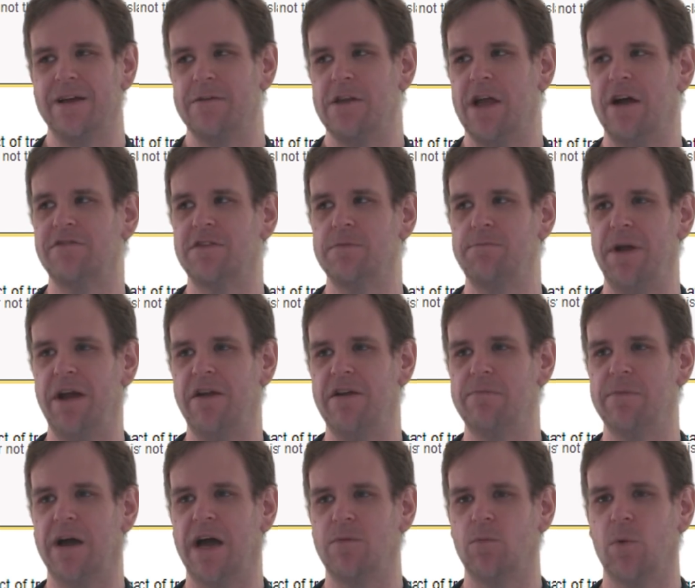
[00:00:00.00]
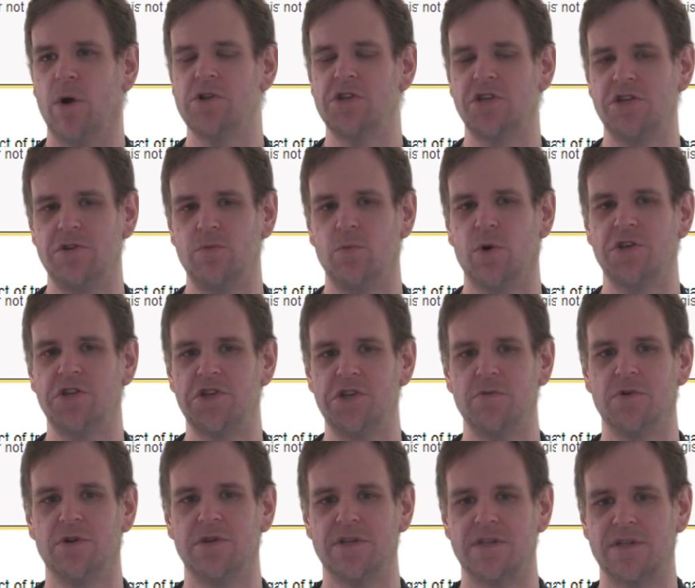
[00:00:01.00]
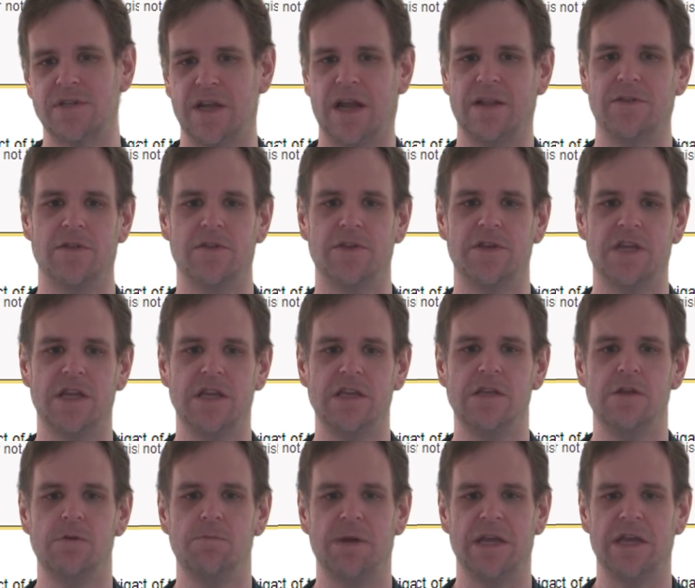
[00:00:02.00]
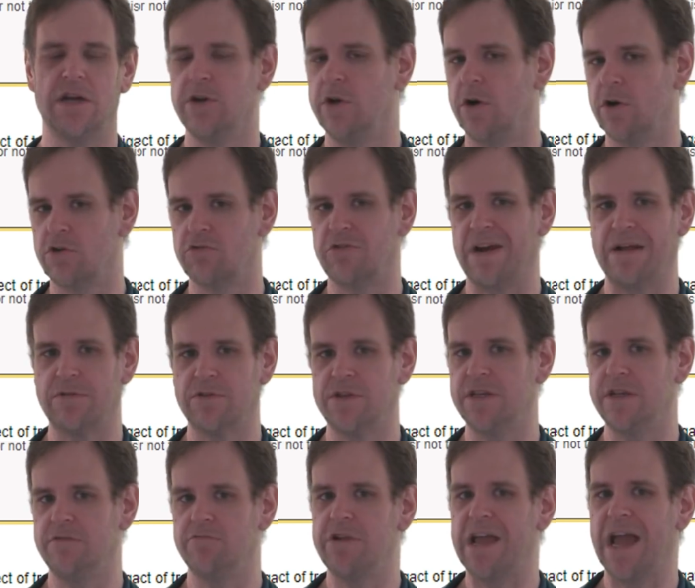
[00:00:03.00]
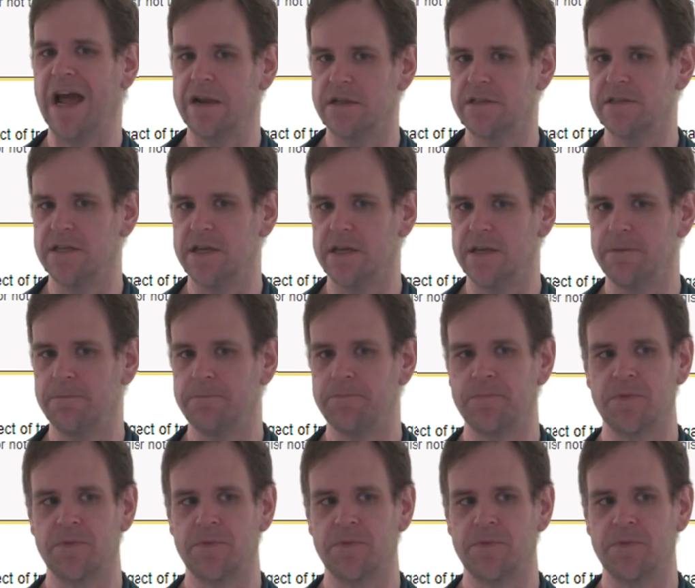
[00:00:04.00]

You have to bear in mind, once, once you understand that the DUP are not grounded in reality,